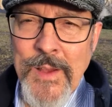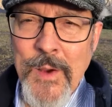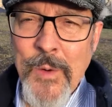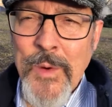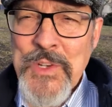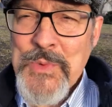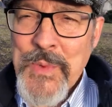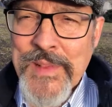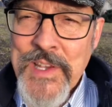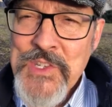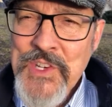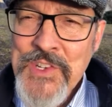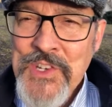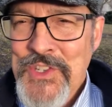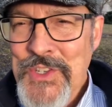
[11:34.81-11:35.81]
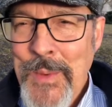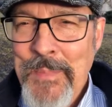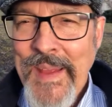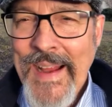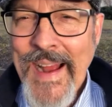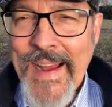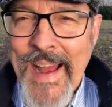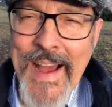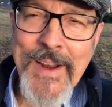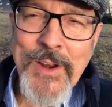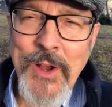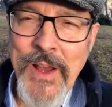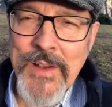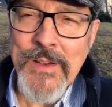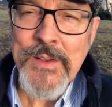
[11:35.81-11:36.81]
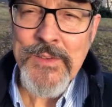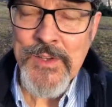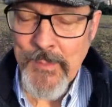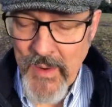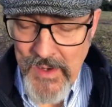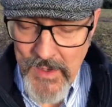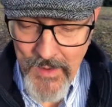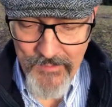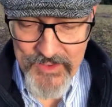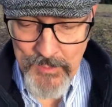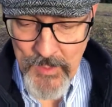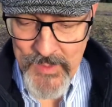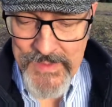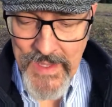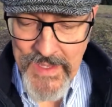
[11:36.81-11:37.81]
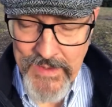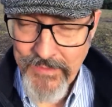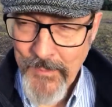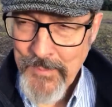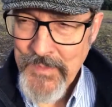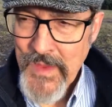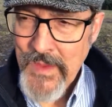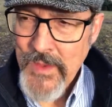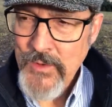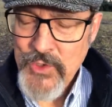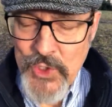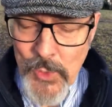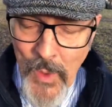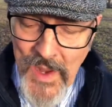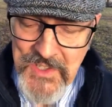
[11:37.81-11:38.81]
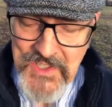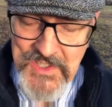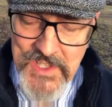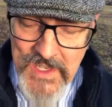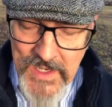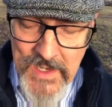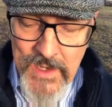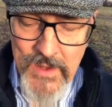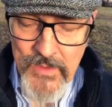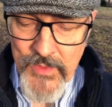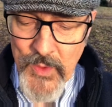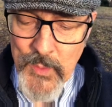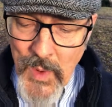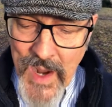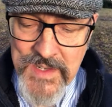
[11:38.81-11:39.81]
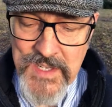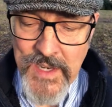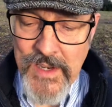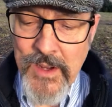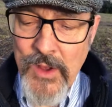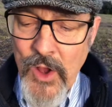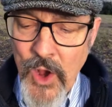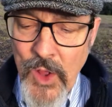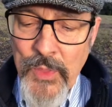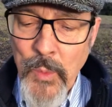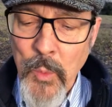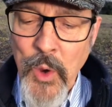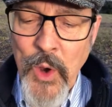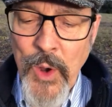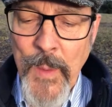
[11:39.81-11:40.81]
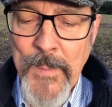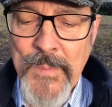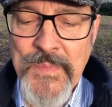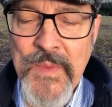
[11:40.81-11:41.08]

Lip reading: Or is religion just something I add on to my comfortable life? Do I see the writing on the wall?